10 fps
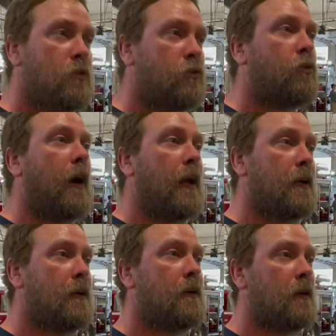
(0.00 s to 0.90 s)

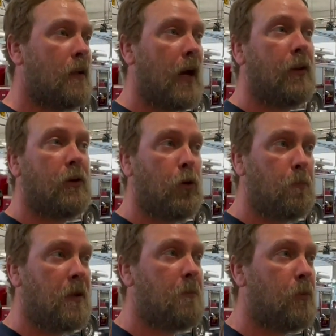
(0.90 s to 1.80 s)
train a lot of the new
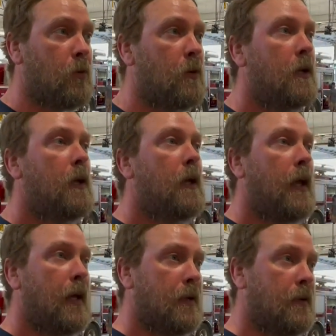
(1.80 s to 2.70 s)
people
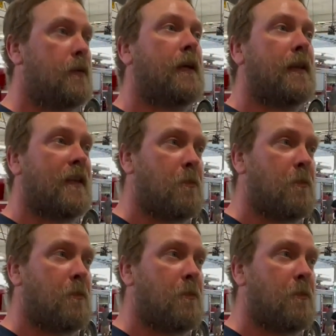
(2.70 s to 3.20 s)
and get them